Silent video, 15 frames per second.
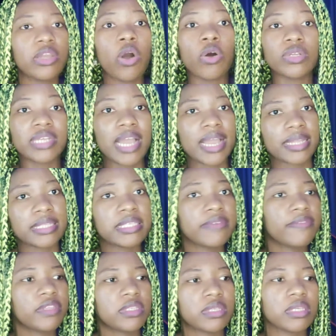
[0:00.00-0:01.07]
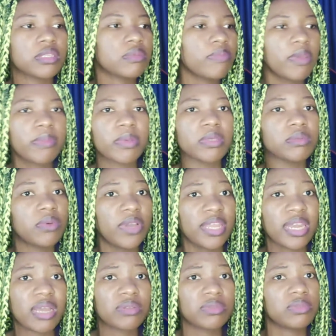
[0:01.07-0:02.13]
other activities, maybe going
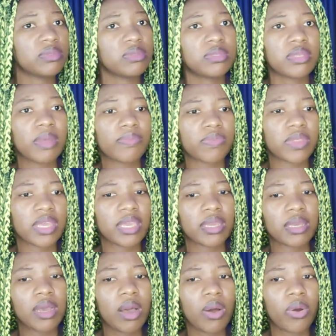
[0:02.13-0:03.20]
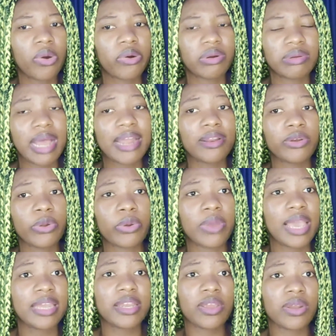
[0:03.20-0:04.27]
out to do something, or I don't know,
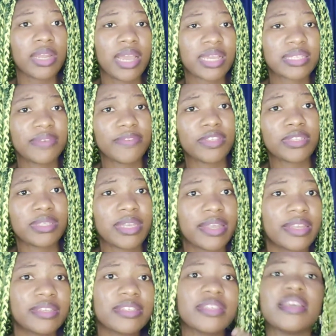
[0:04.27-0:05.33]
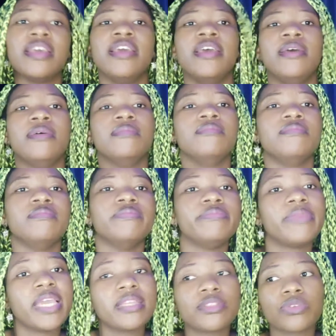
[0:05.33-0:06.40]
any other activity that
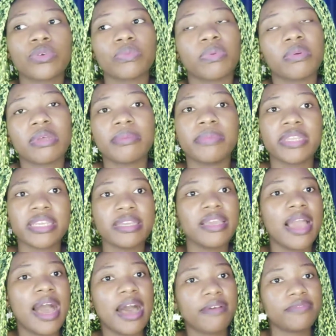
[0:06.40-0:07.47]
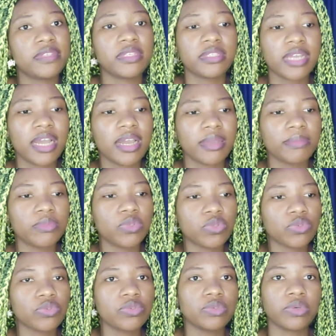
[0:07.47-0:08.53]
mates could probably have the time
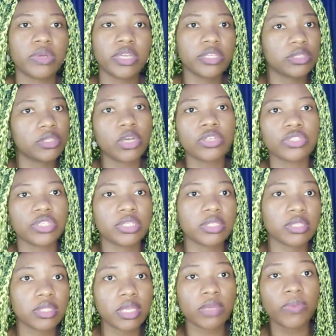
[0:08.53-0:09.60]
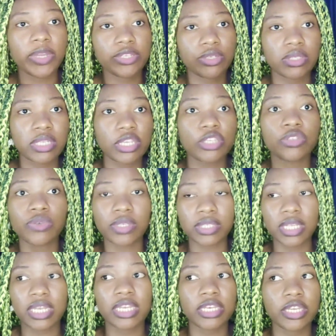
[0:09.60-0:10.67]
to indulge in. They were just
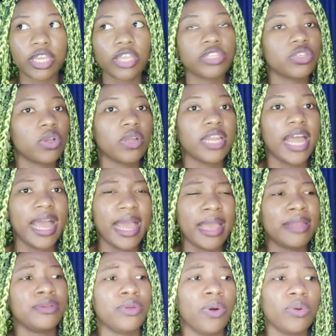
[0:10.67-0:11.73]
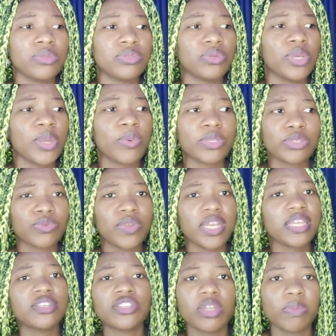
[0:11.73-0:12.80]
interested in each other. And also it was
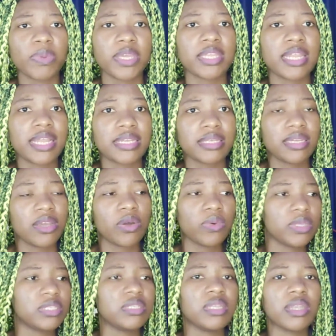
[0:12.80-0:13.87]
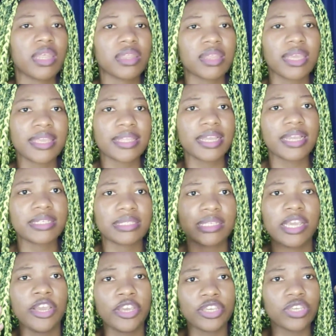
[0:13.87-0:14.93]
really creepy that they always did the thing that,
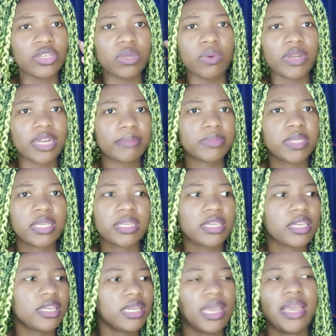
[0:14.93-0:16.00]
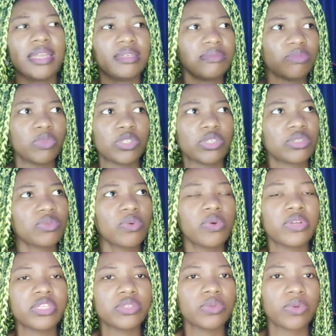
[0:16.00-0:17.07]
you know what I'm thinking, and we just go
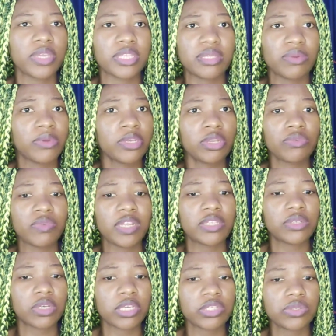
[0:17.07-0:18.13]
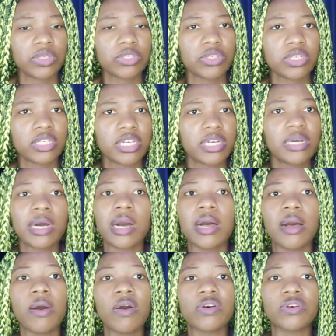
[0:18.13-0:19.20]
and do it. They were not really talking to each other
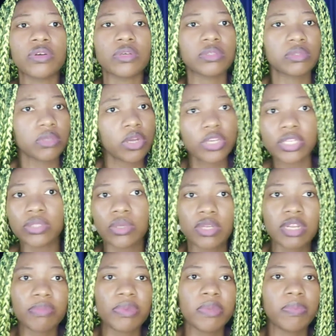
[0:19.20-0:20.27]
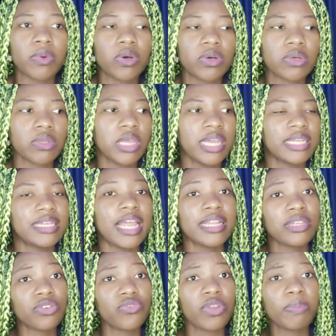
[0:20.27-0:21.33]
or talking to other people.
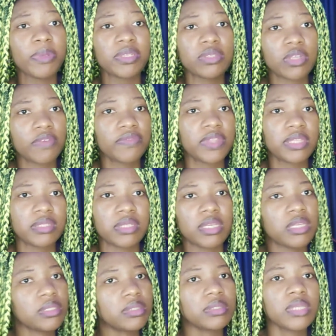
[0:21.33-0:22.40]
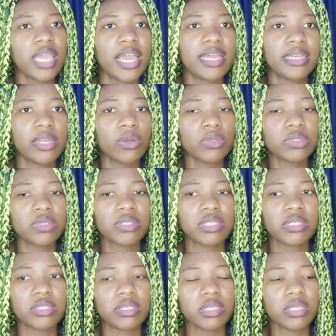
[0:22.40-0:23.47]
That creepy stuff they did, yeah, they also
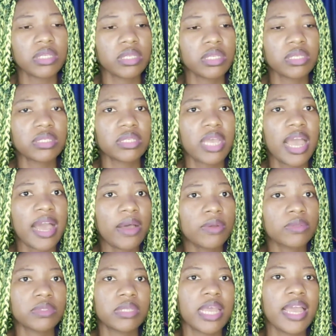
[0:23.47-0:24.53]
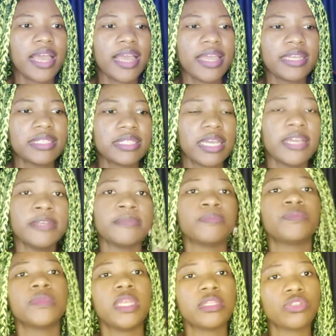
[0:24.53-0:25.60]
did it in this house. And
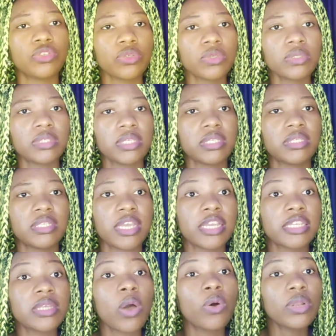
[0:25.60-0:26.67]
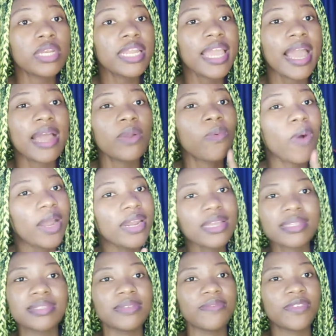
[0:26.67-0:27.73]
the two sisters only had one
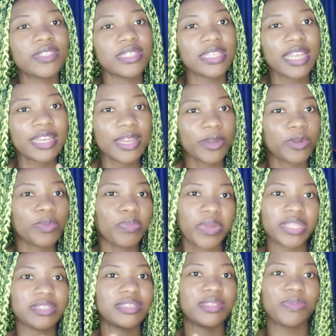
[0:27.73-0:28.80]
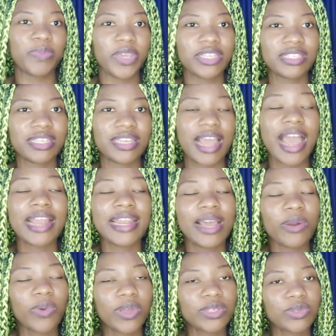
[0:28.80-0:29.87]
activity that they could participate in, and
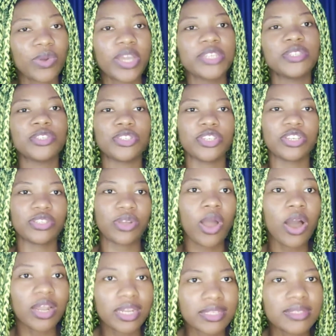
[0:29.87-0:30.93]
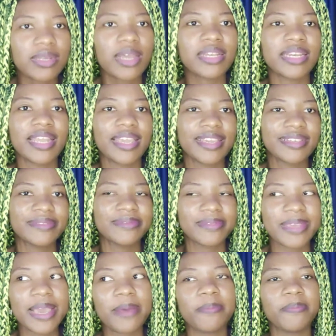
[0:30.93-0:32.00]
that was going to church on a Sunday.
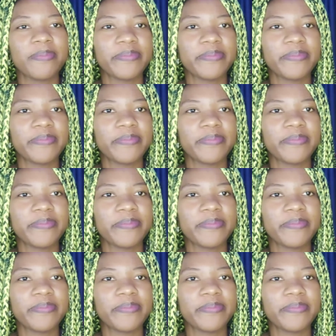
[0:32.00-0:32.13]
Yep.